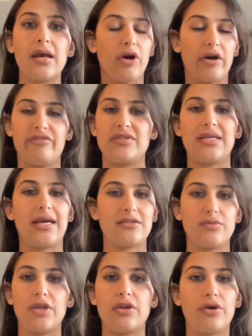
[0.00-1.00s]
Obviously, as
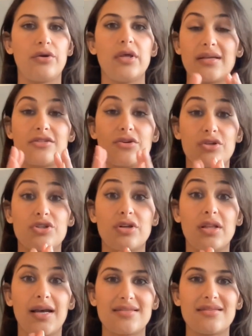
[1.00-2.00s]
we know,
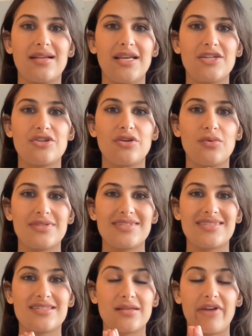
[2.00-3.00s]
social isolation was
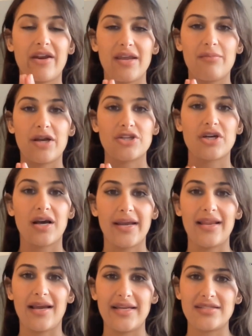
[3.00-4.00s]
very much
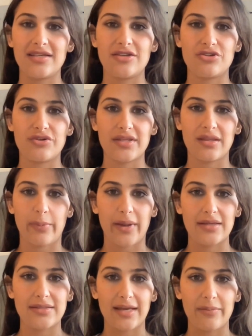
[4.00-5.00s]
highlighted during the
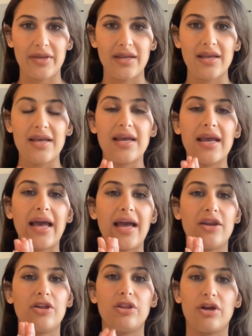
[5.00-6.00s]
pandemic,
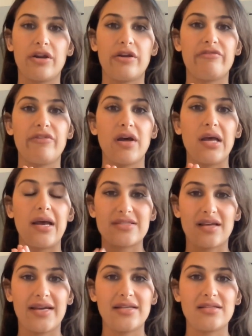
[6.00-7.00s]
and a lot of
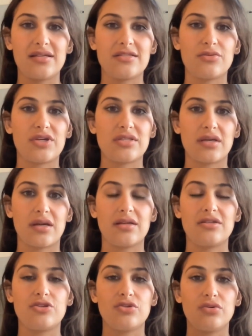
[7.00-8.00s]
scientists were starting
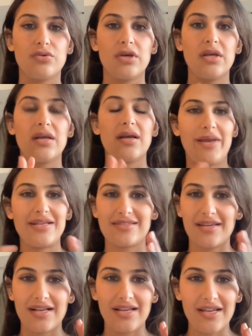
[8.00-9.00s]
to
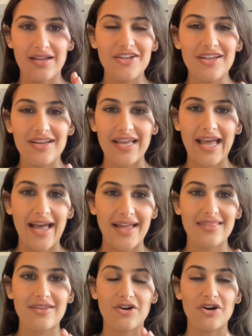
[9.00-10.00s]
basically look at
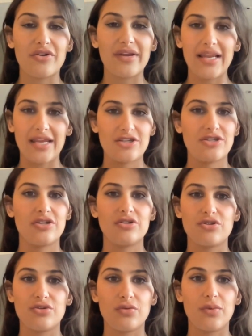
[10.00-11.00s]
the correlation
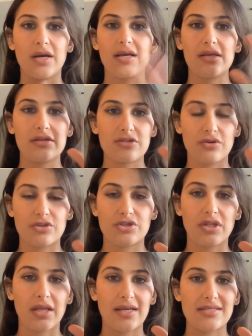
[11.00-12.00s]
to what
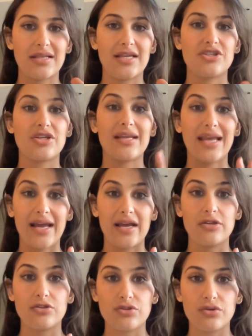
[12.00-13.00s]
social isolation
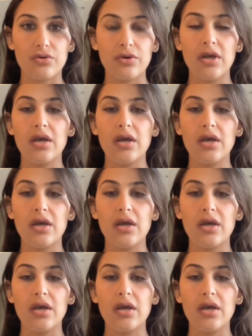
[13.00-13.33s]
can do